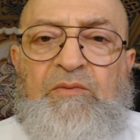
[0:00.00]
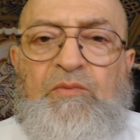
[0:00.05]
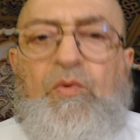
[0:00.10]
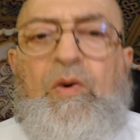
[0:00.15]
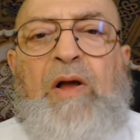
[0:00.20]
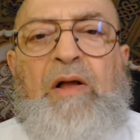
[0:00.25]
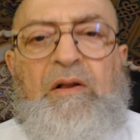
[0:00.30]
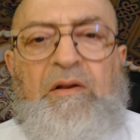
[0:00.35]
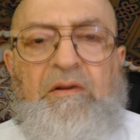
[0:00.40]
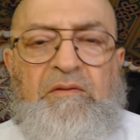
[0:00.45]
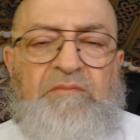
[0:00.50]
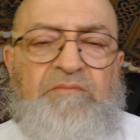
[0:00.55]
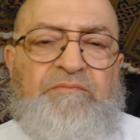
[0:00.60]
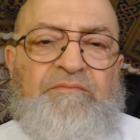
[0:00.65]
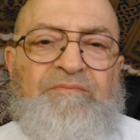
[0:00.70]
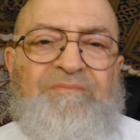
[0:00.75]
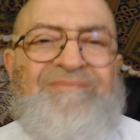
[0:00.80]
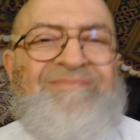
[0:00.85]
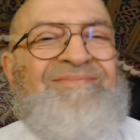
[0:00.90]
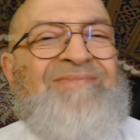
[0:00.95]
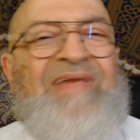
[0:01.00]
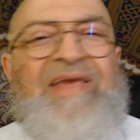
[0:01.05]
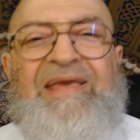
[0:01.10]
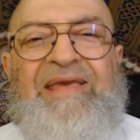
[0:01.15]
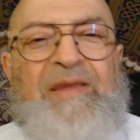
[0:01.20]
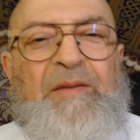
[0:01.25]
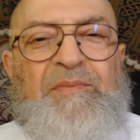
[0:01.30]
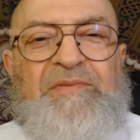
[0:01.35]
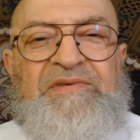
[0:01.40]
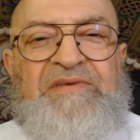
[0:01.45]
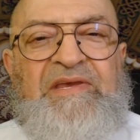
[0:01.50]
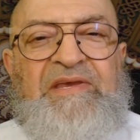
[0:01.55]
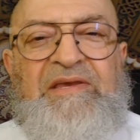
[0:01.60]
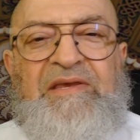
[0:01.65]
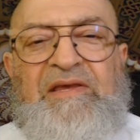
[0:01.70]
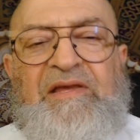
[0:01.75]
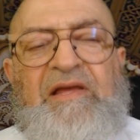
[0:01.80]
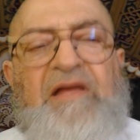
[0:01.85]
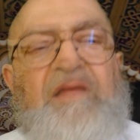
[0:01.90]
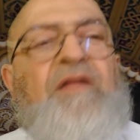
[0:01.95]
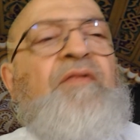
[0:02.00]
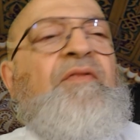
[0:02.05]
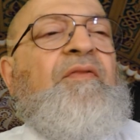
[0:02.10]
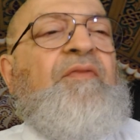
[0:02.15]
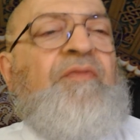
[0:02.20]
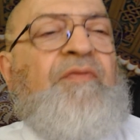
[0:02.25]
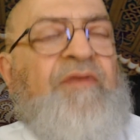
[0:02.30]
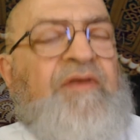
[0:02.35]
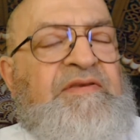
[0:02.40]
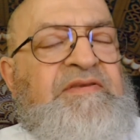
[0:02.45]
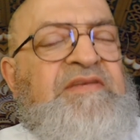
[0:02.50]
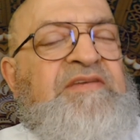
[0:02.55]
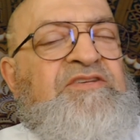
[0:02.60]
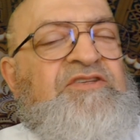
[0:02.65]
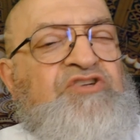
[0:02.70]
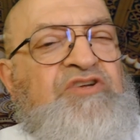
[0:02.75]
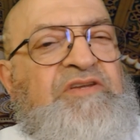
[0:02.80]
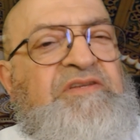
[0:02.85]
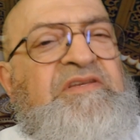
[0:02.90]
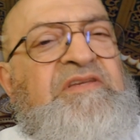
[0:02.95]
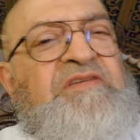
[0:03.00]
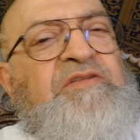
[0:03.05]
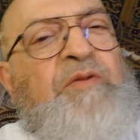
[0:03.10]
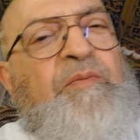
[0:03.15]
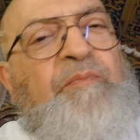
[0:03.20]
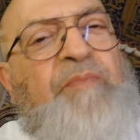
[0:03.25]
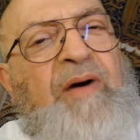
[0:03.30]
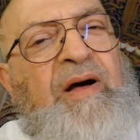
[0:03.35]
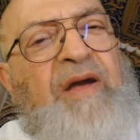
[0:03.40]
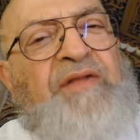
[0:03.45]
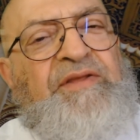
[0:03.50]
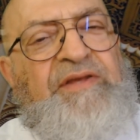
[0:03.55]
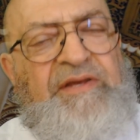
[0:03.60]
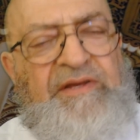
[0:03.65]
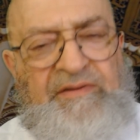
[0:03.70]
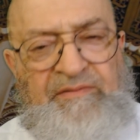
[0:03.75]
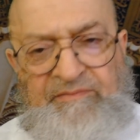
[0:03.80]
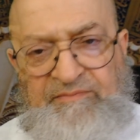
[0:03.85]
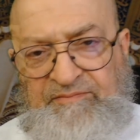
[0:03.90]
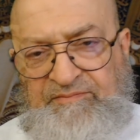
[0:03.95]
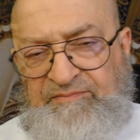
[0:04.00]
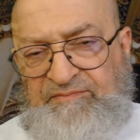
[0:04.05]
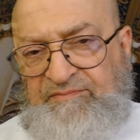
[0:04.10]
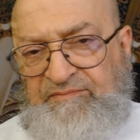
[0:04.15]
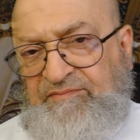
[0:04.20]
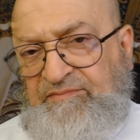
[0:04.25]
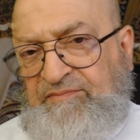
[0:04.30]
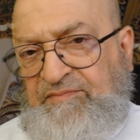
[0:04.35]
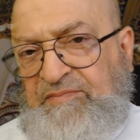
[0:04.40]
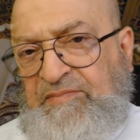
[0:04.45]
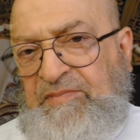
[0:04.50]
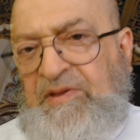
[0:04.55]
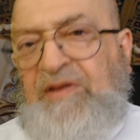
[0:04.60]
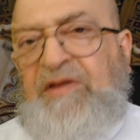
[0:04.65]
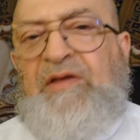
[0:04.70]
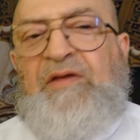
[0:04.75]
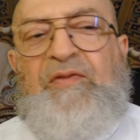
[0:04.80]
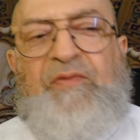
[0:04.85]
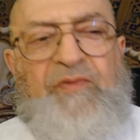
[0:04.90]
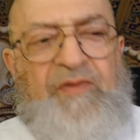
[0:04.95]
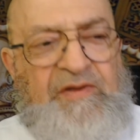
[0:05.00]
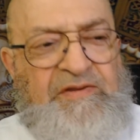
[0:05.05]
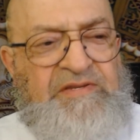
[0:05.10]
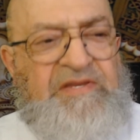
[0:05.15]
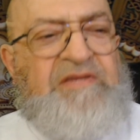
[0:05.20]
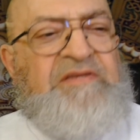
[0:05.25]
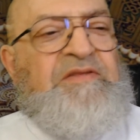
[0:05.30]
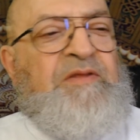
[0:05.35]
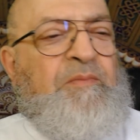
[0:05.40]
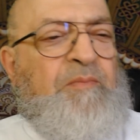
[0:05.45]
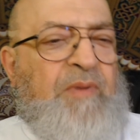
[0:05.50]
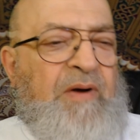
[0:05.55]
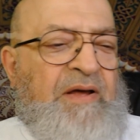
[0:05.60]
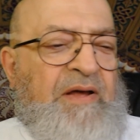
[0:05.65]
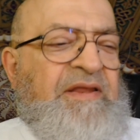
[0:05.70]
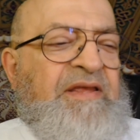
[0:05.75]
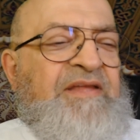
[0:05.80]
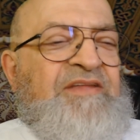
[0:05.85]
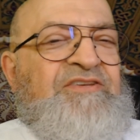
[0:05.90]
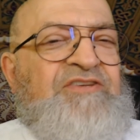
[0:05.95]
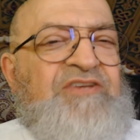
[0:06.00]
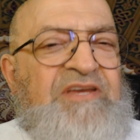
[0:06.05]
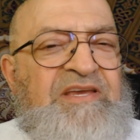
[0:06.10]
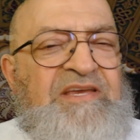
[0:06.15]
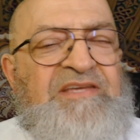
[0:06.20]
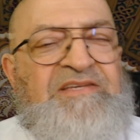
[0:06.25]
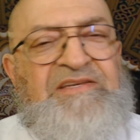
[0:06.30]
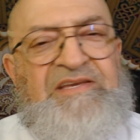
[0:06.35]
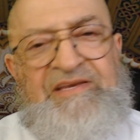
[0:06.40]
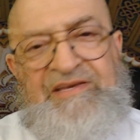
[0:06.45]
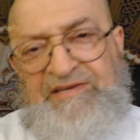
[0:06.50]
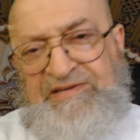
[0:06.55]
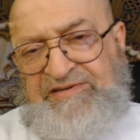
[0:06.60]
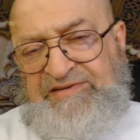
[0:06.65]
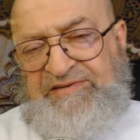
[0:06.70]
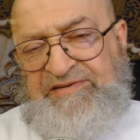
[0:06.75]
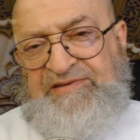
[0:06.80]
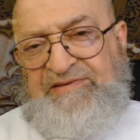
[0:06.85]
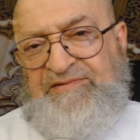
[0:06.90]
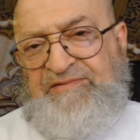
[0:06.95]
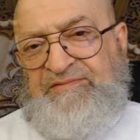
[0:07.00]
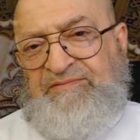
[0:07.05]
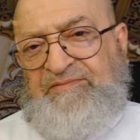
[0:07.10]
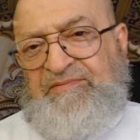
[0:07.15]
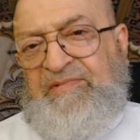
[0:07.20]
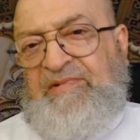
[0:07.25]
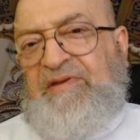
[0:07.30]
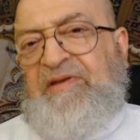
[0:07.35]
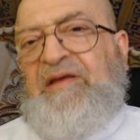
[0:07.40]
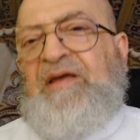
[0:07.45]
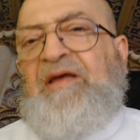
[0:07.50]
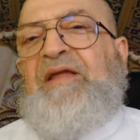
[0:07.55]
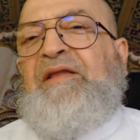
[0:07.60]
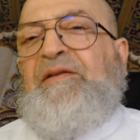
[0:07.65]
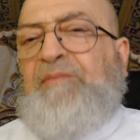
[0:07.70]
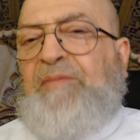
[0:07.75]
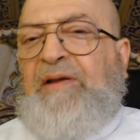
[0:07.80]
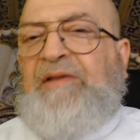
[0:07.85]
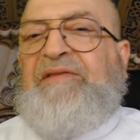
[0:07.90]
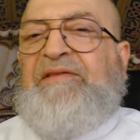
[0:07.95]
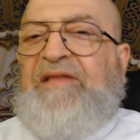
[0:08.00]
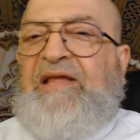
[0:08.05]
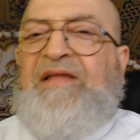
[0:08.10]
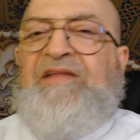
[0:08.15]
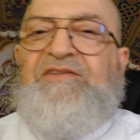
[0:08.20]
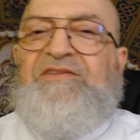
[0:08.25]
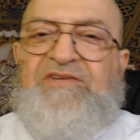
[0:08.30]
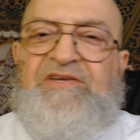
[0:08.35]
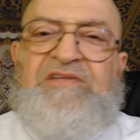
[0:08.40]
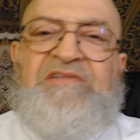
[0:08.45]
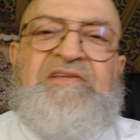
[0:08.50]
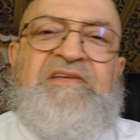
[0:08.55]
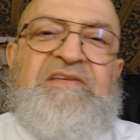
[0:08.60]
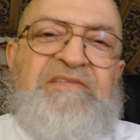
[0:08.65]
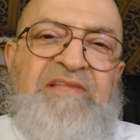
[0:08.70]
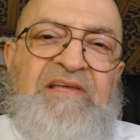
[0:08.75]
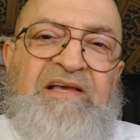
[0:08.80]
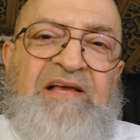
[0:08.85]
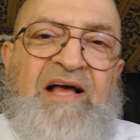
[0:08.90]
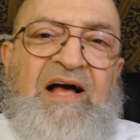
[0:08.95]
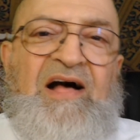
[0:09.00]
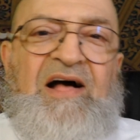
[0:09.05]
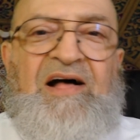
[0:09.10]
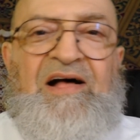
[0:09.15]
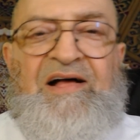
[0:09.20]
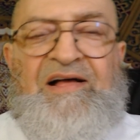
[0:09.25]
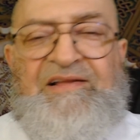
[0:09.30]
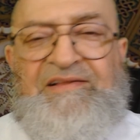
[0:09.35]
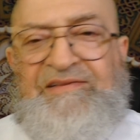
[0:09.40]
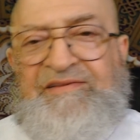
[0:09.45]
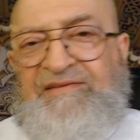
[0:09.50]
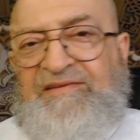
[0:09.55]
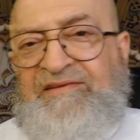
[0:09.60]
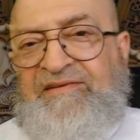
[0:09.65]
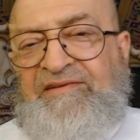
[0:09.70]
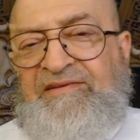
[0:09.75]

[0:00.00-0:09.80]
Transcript: Well, he kept saying, This is Jesus, the body. This is the body Jesus, but not Jesus, the God.